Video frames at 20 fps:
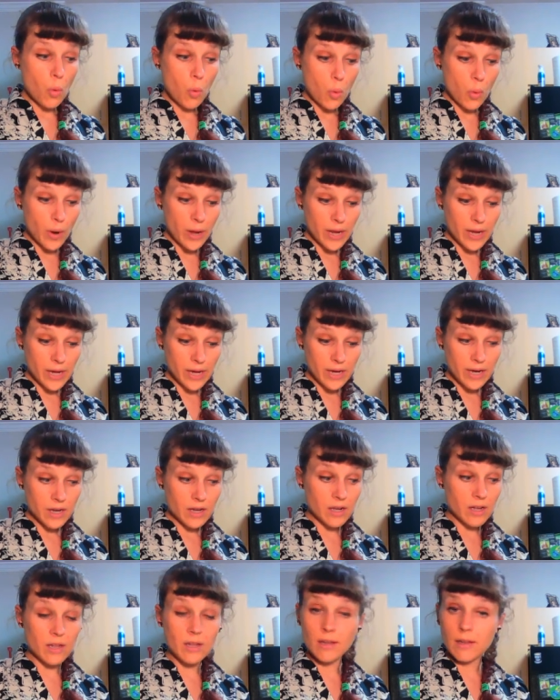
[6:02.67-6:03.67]
coin
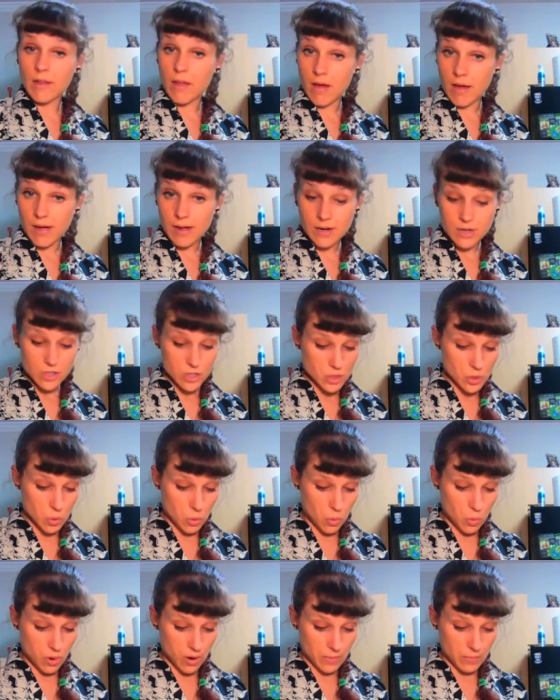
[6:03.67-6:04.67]
collage
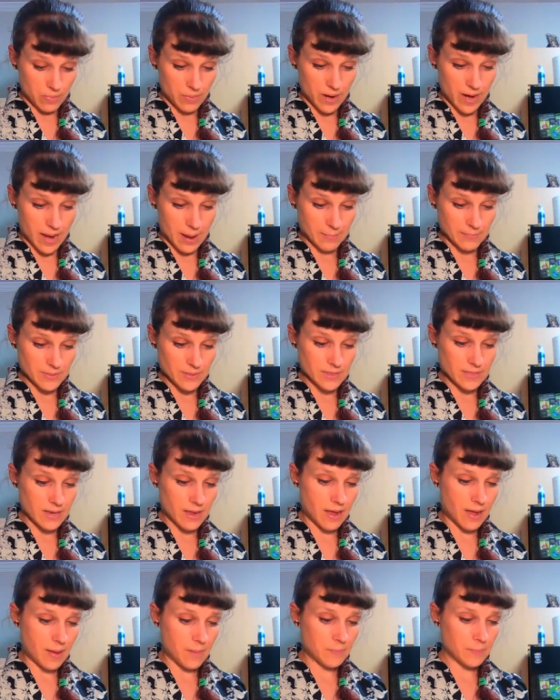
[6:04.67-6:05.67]
or perhaps
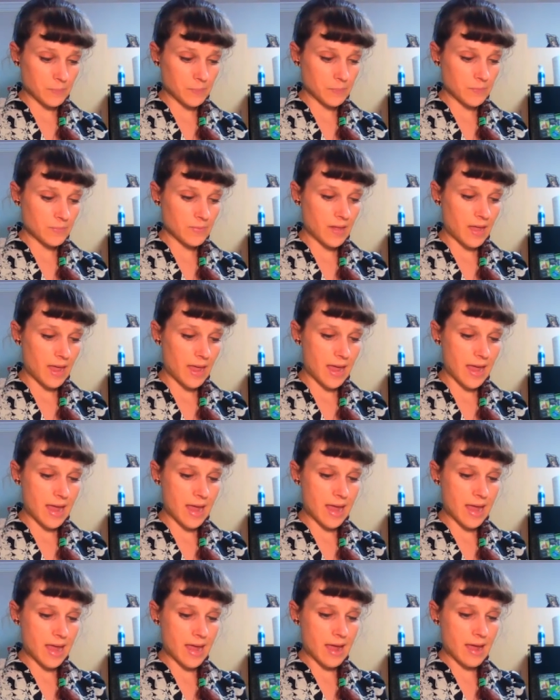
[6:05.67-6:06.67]
um,
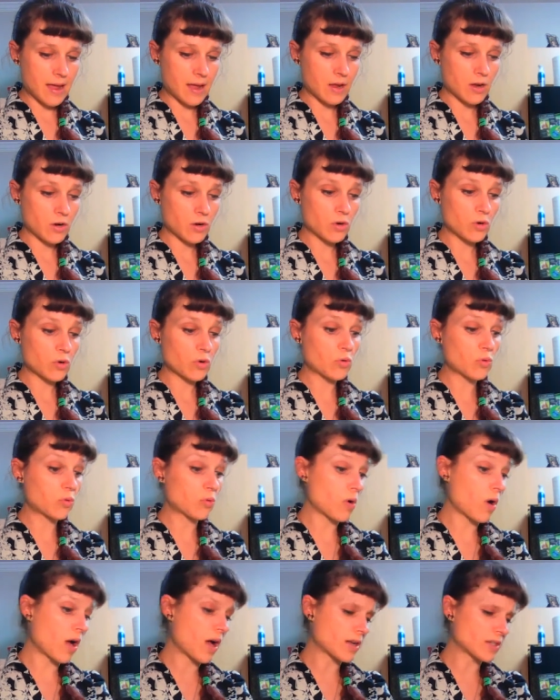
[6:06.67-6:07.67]
a
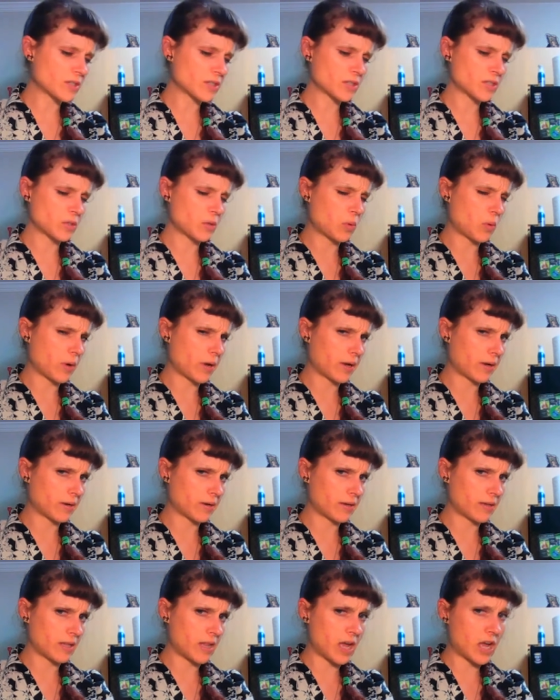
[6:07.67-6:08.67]
cross coin
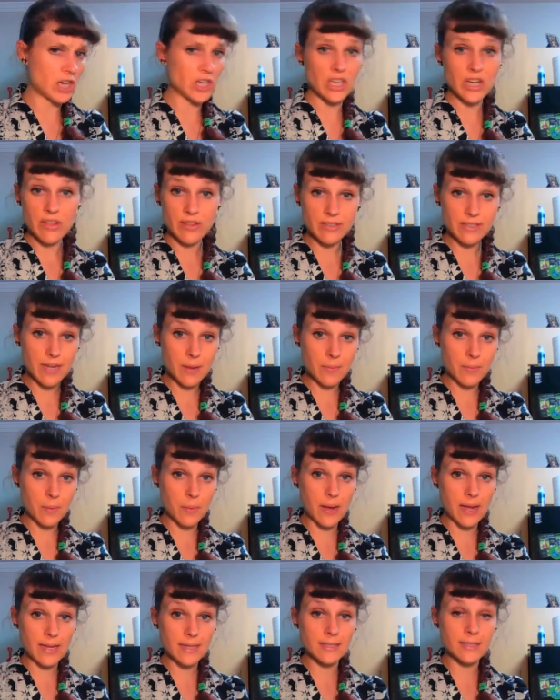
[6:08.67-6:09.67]
collage. Now, there's a couple of
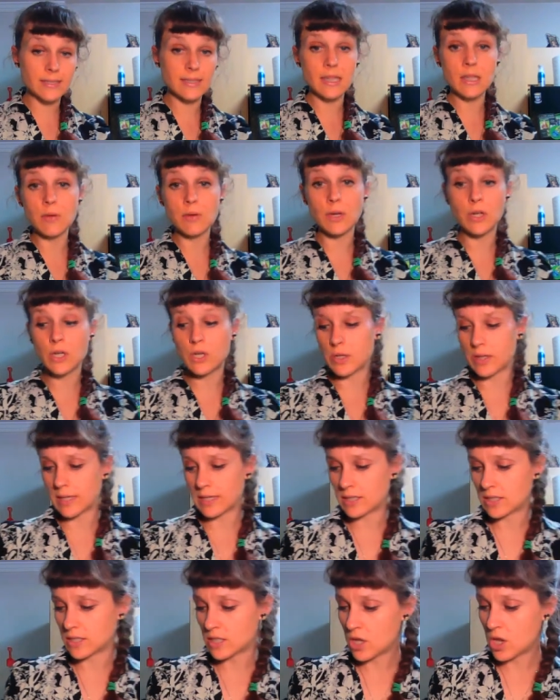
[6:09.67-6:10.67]
ways that you can do
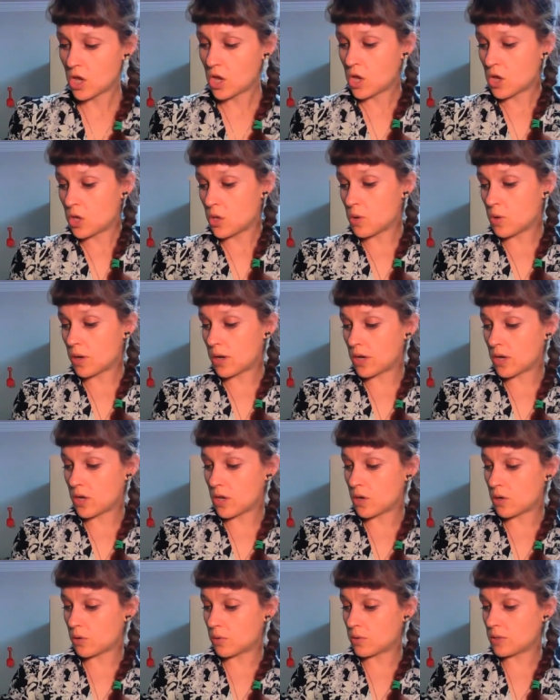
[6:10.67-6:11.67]
this. You can
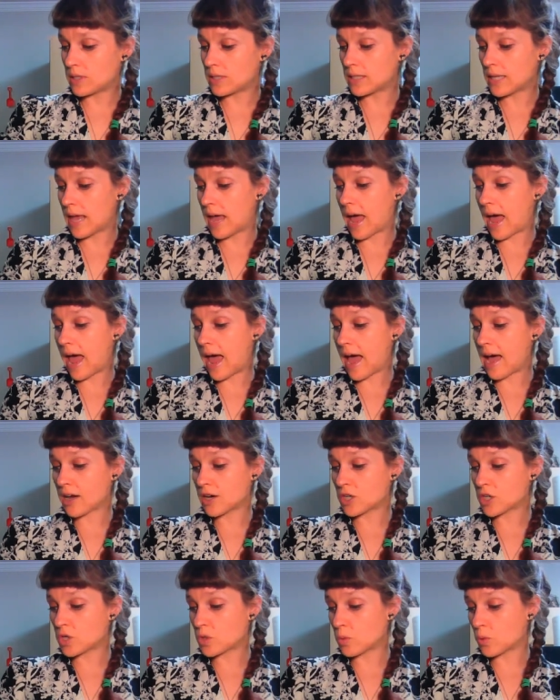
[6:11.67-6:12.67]
use
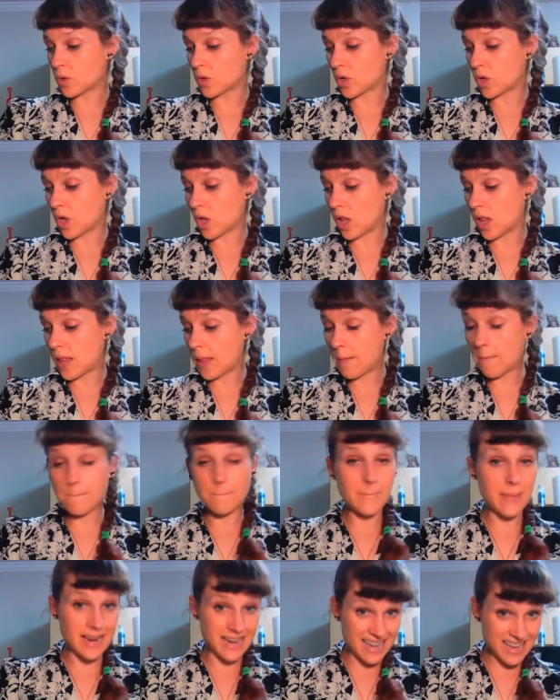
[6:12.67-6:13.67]
actual
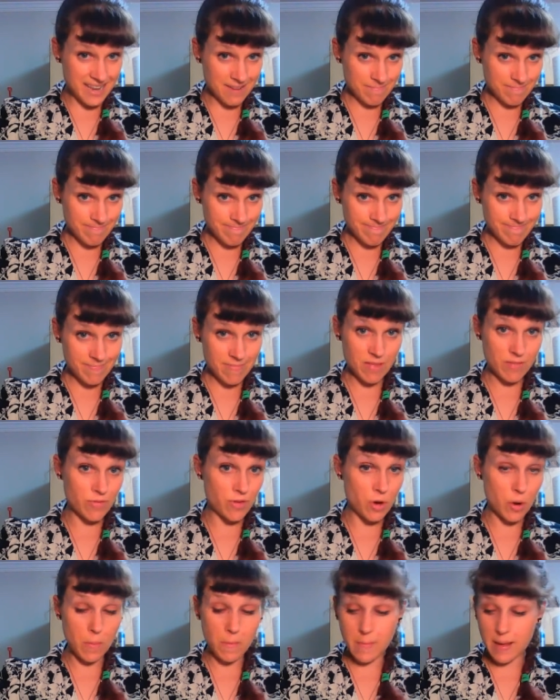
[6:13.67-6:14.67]
money, if you
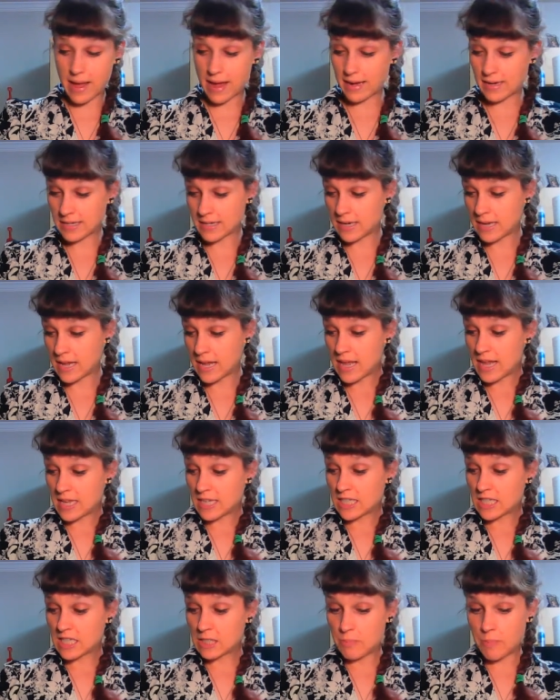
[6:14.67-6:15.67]
don't mind
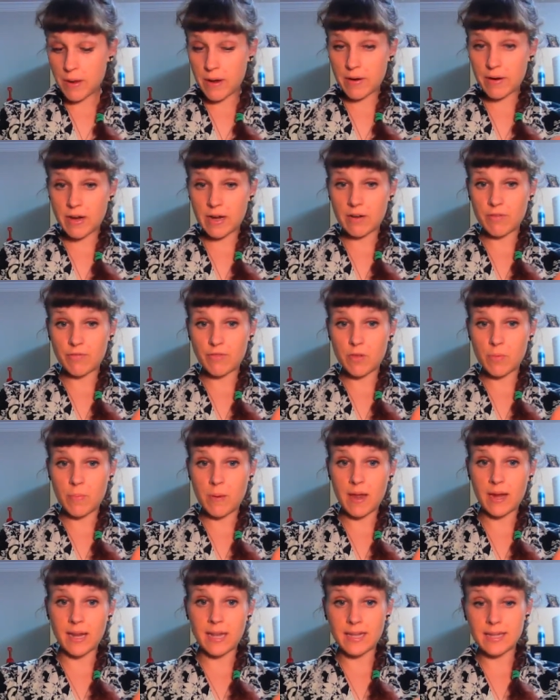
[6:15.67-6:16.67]
sparing a few
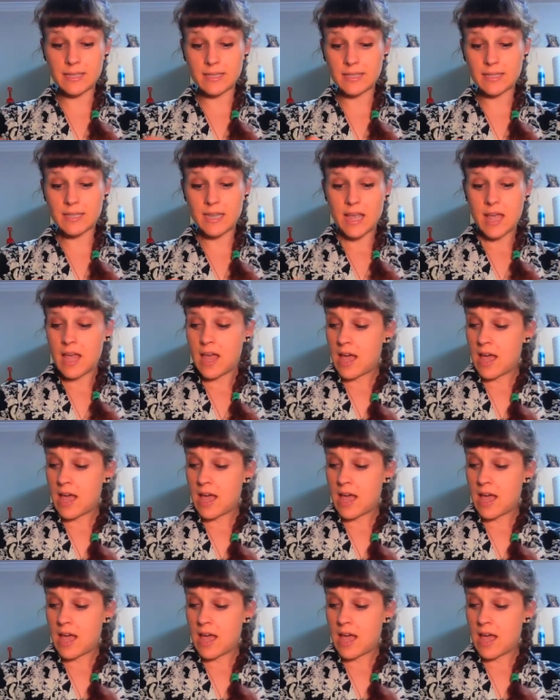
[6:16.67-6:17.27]
pennies,